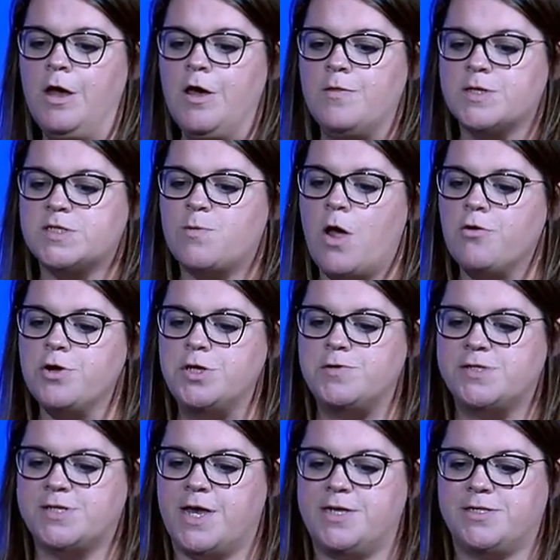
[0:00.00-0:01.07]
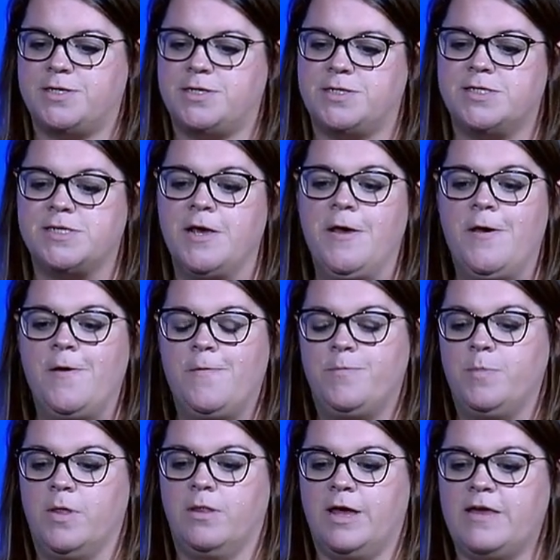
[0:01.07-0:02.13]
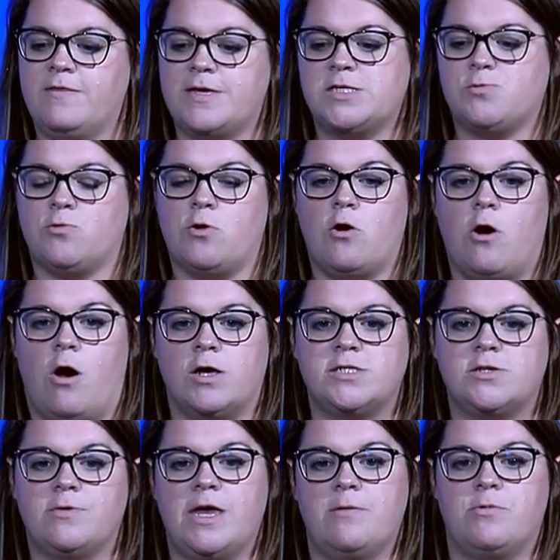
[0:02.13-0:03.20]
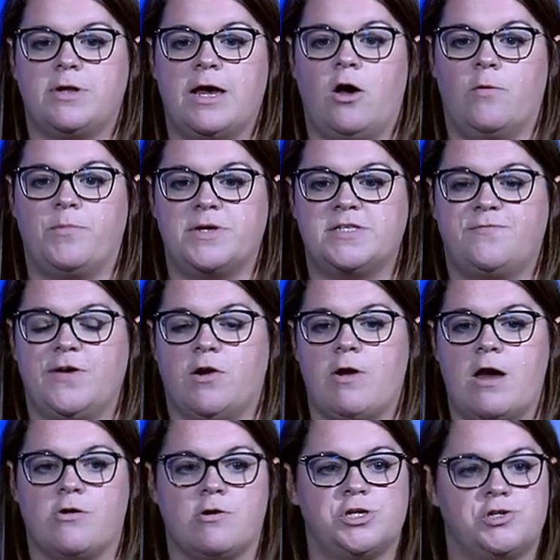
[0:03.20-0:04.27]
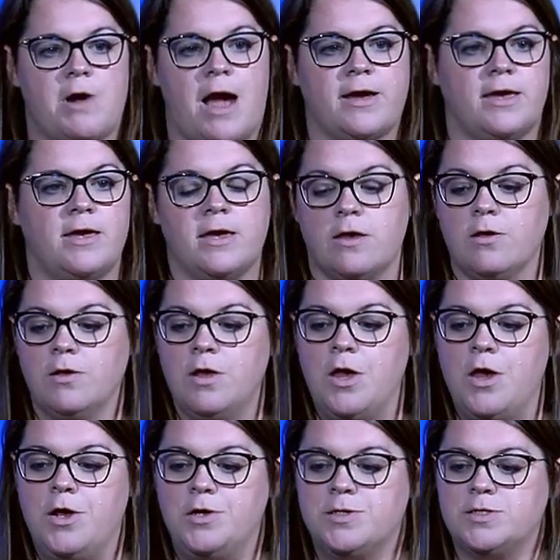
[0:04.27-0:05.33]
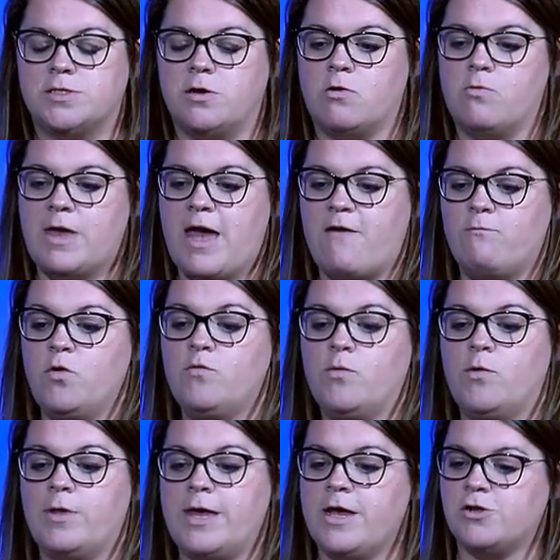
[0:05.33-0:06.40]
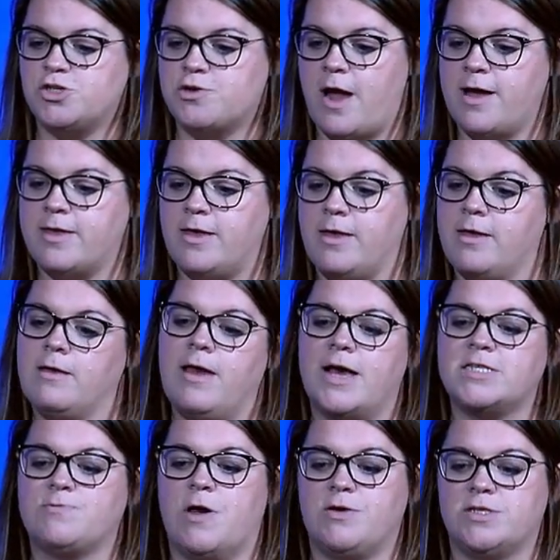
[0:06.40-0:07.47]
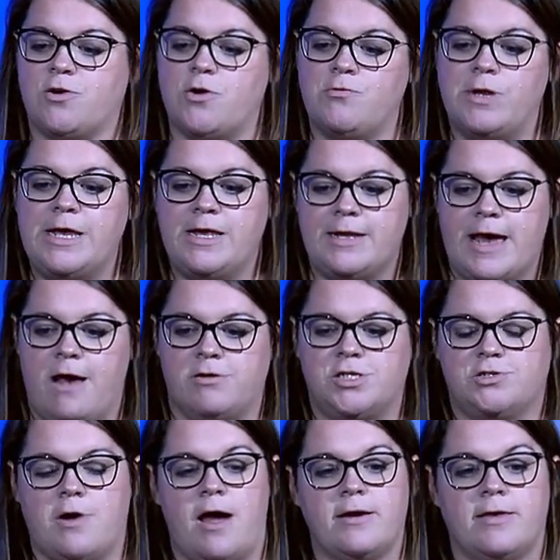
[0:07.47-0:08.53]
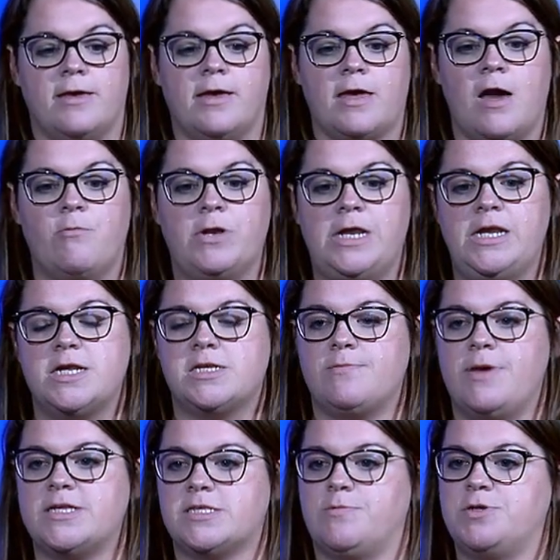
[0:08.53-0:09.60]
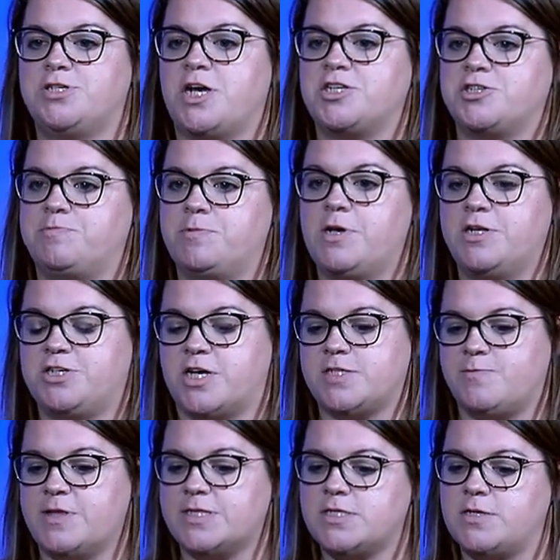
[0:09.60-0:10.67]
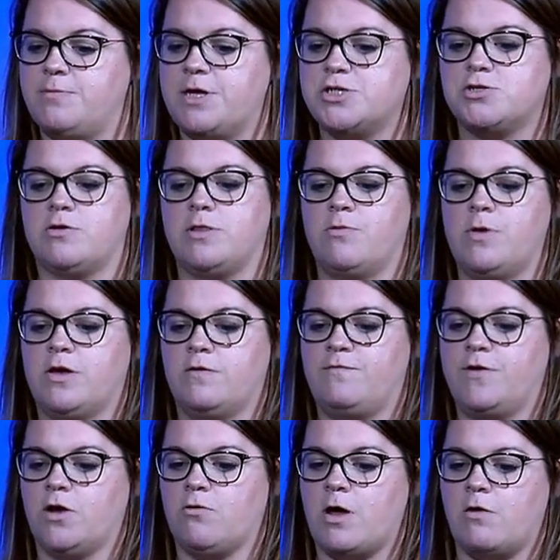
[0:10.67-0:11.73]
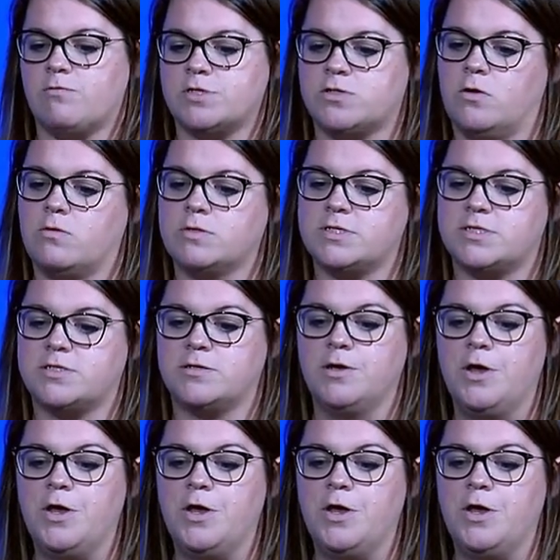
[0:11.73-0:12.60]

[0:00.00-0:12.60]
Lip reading: The smaller use cases like this were also able to help us figure out our tracking. So we have Movable Ink tracking as well as our own in-house tracking, and we needed to make some adjustments to make sure that we could figure out results.